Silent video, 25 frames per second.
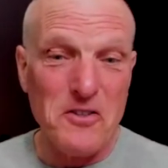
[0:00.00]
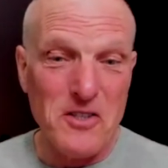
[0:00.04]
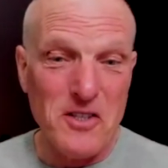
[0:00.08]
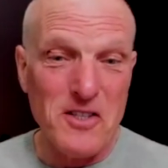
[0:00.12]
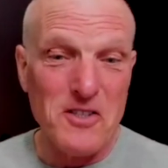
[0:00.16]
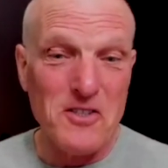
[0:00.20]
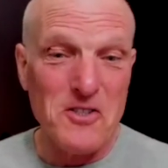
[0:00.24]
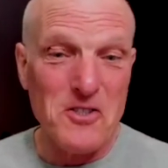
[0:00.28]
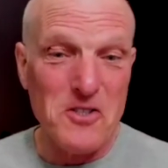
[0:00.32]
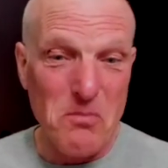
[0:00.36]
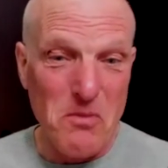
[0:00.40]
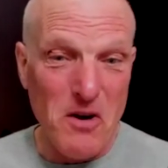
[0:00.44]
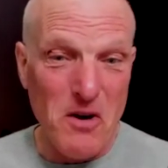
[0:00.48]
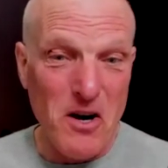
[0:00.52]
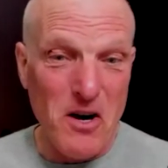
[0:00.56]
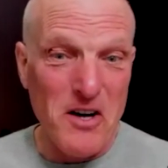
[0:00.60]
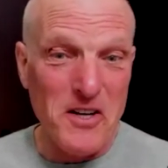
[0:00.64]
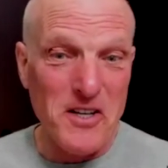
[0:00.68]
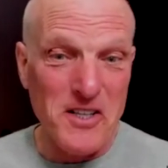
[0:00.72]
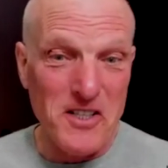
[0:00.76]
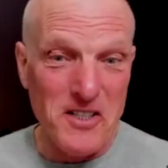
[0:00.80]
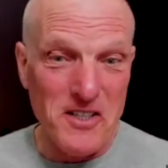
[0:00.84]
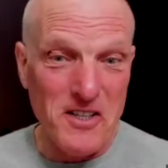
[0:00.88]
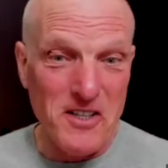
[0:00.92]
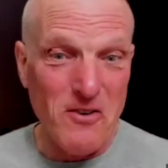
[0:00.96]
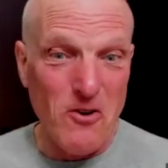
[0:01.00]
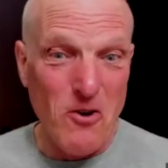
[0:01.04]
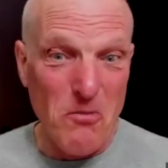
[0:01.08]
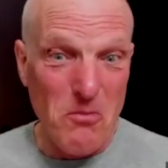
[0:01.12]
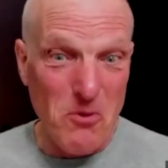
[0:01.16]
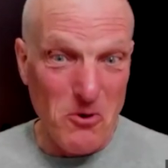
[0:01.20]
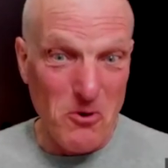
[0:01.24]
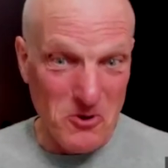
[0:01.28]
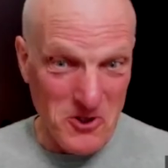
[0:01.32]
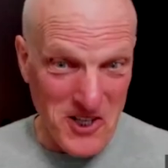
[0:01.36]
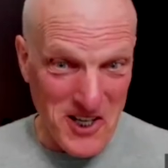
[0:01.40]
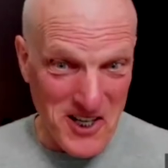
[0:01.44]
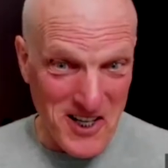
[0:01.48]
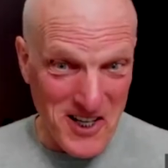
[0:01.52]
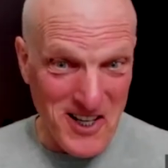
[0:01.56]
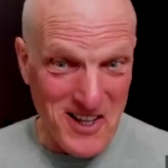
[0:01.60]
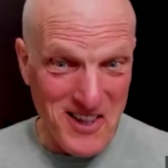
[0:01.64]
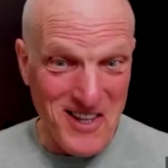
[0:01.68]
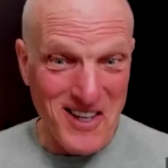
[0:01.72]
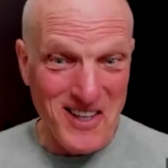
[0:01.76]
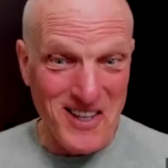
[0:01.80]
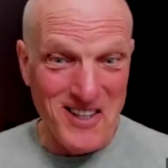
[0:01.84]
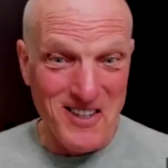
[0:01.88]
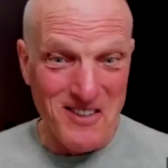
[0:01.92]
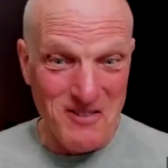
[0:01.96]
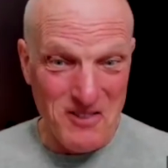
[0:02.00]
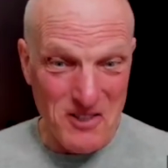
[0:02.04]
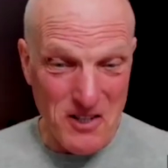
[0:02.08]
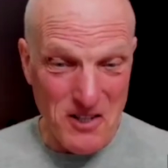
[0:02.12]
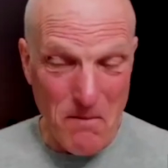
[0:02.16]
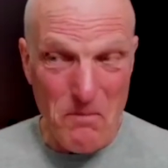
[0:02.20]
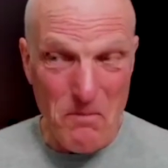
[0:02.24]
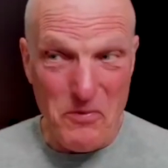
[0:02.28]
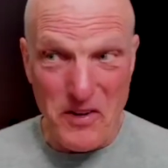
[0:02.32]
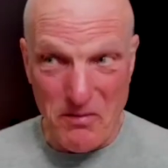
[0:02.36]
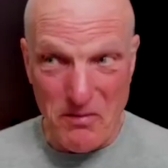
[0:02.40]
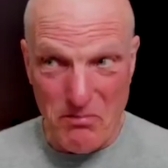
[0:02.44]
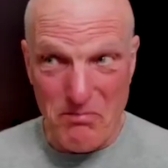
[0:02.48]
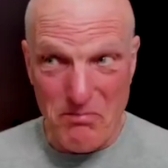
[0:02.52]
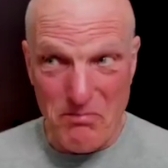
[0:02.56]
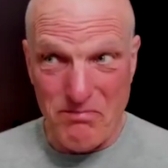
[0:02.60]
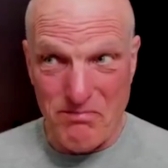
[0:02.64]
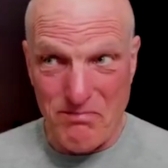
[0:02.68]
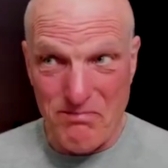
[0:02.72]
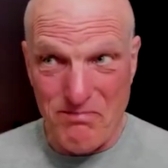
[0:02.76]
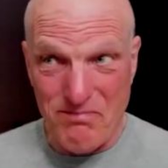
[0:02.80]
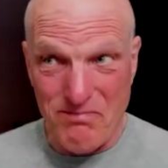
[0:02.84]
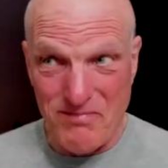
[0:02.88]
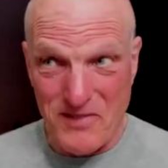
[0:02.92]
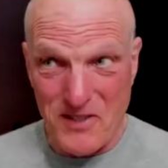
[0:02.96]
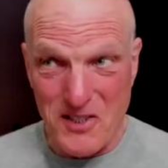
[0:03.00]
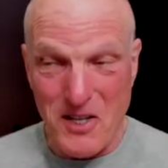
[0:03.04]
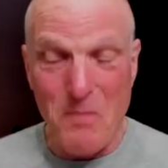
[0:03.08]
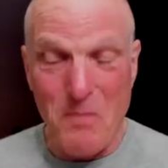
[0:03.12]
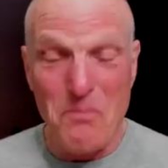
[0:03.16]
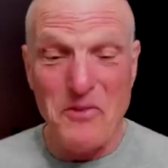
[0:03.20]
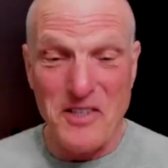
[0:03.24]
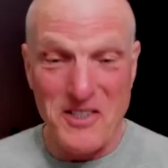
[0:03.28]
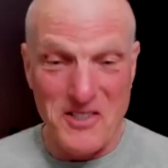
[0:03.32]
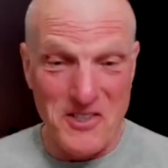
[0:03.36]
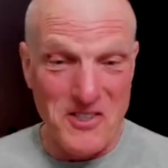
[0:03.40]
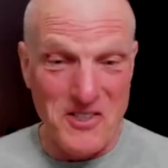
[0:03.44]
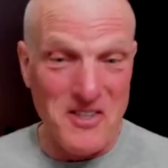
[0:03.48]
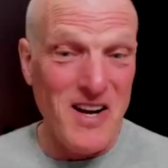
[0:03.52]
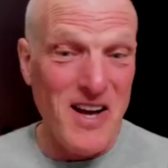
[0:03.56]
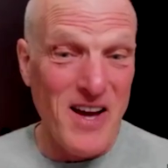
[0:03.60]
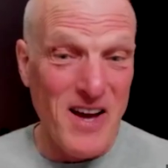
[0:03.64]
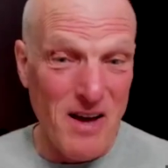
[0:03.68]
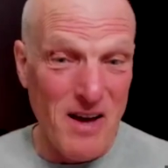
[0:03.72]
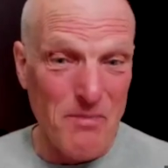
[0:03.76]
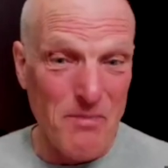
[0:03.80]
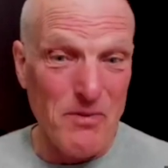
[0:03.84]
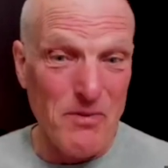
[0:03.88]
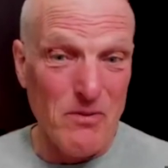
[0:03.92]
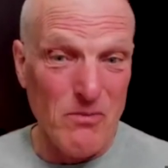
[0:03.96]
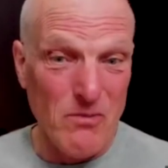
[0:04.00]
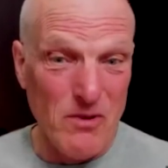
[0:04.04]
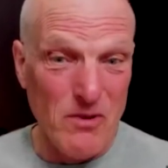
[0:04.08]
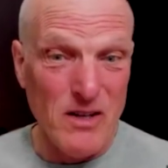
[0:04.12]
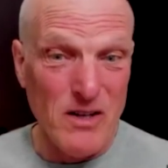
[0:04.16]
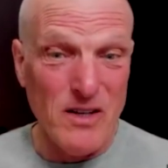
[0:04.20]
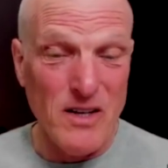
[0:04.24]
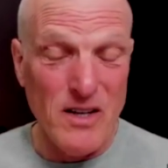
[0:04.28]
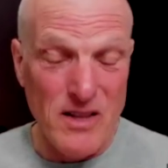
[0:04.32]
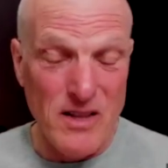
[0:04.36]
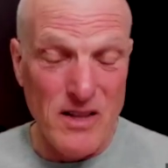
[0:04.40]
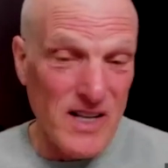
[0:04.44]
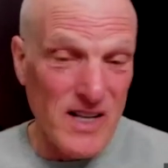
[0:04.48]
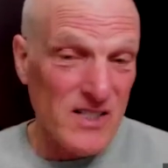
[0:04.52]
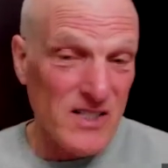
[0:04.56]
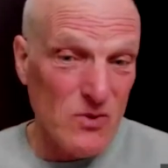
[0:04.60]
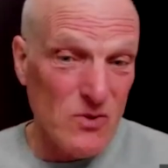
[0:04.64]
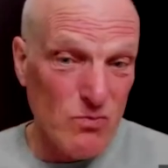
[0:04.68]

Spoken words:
sati and samadhi to almost anything, something's going to happen, right?